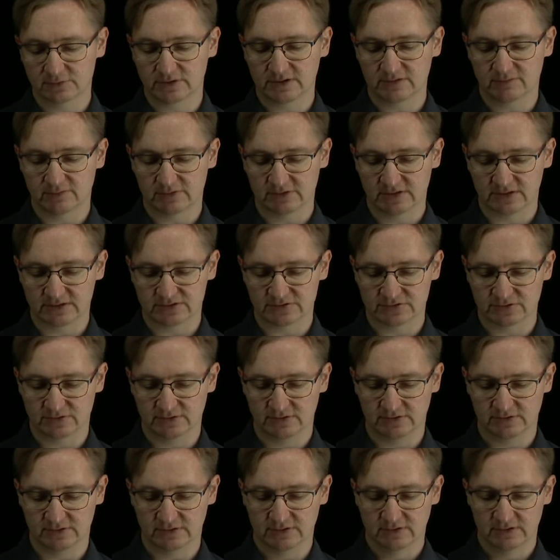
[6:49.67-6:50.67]
even
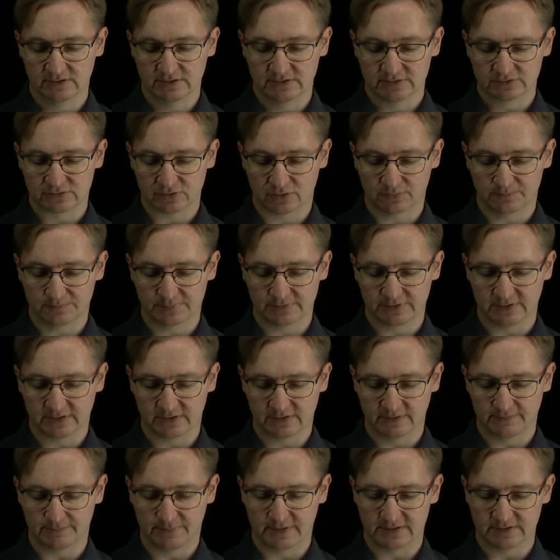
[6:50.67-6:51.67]
actually drop
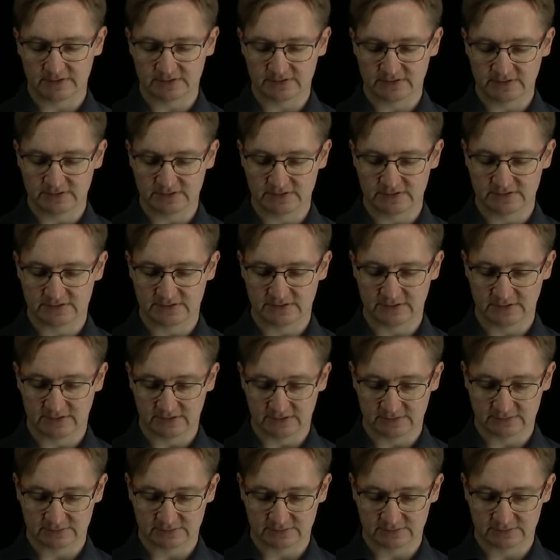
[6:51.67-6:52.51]
the parentheses here.